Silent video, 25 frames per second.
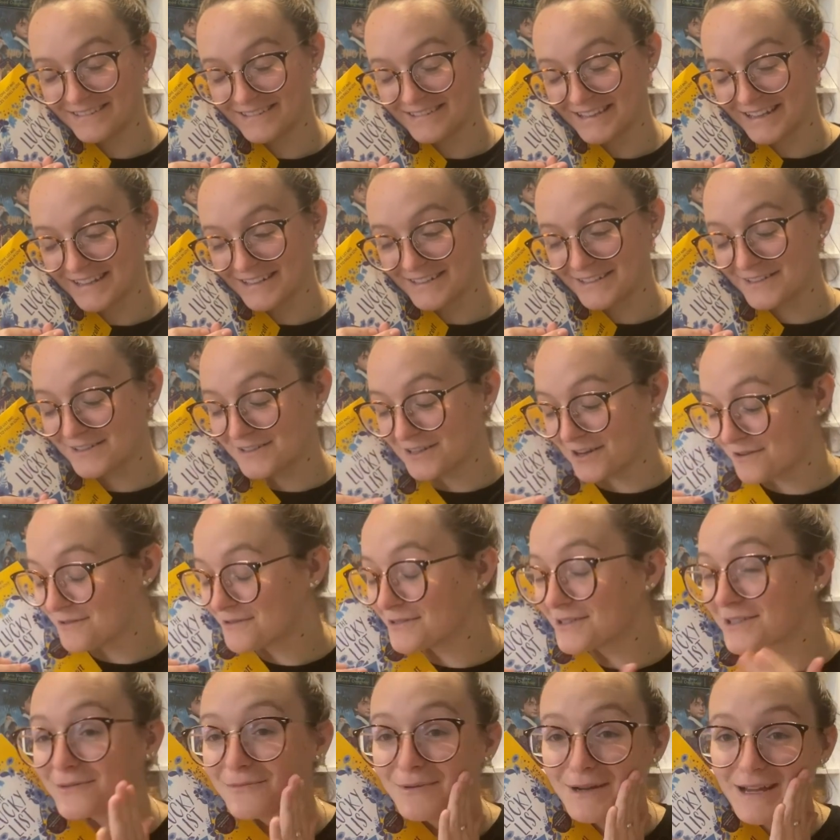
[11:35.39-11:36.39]
That's so
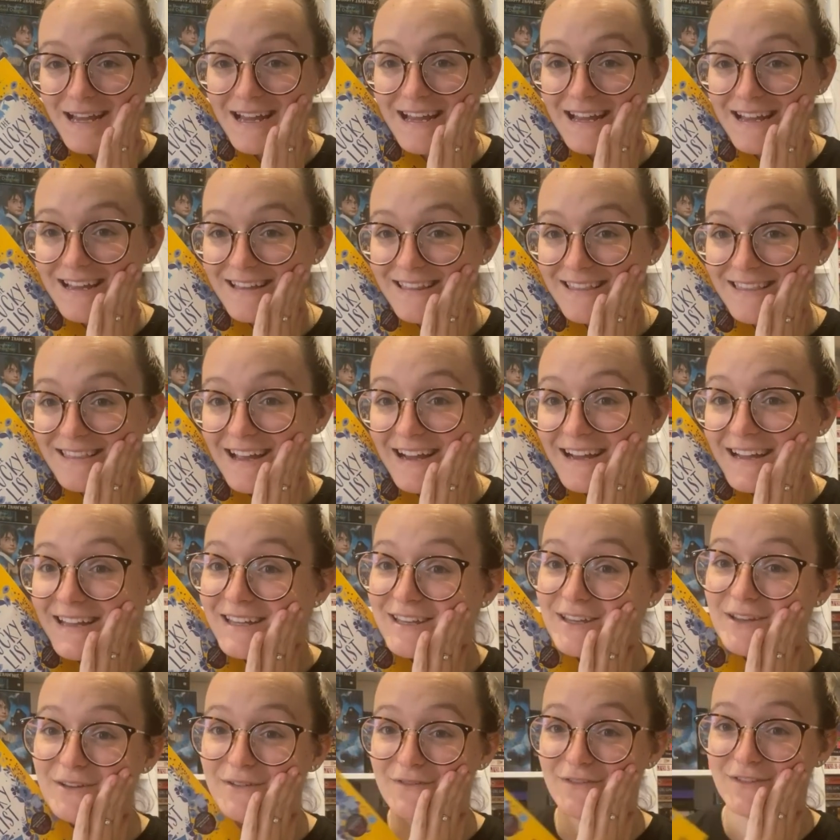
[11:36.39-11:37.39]
sweet.
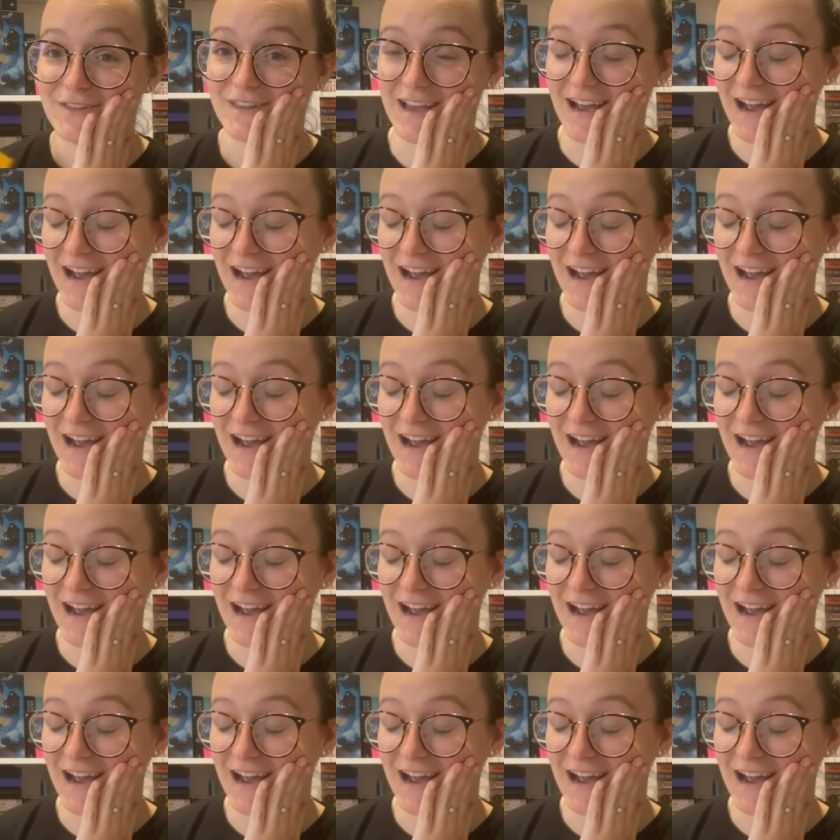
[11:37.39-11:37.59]
Thank you for that.